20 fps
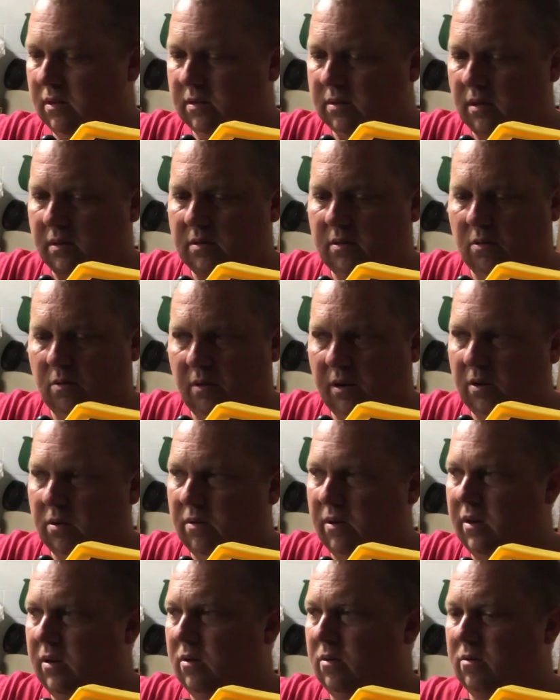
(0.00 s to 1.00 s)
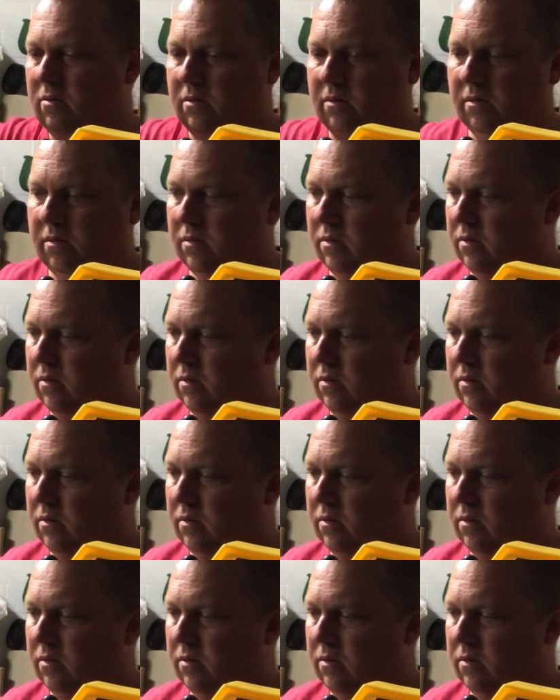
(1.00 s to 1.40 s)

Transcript: This is the real deal.